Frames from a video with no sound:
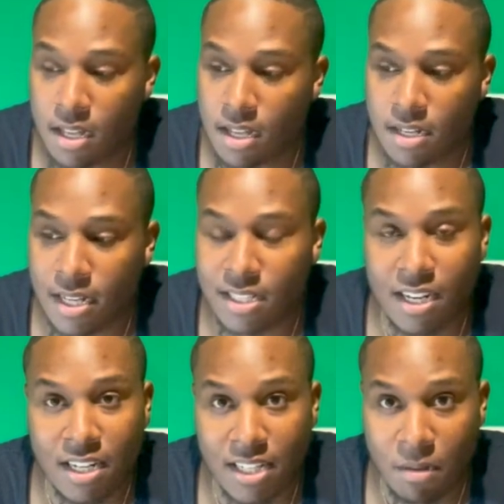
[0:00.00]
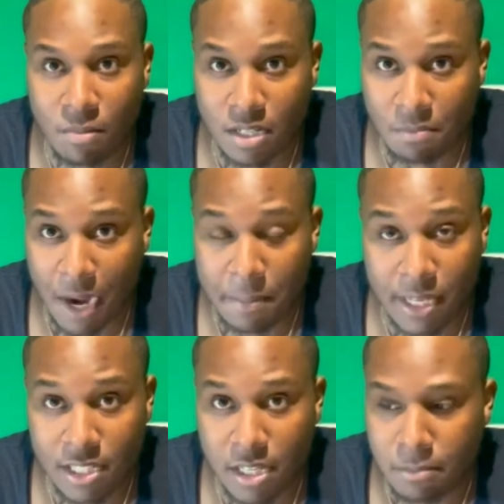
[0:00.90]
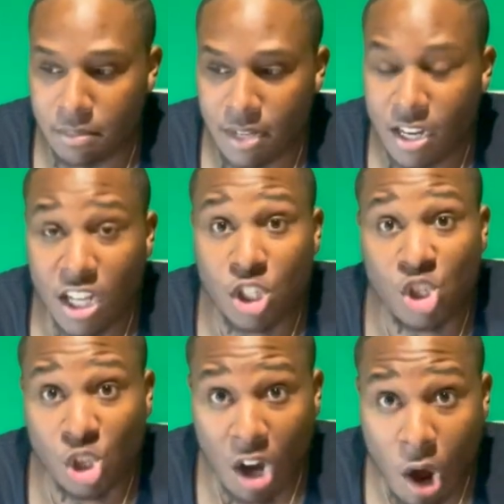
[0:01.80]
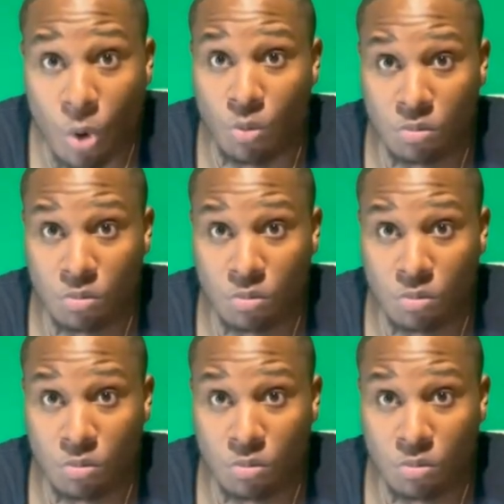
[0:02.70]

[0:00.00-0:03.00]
That's another thing with this Miami Heat team. They look slow.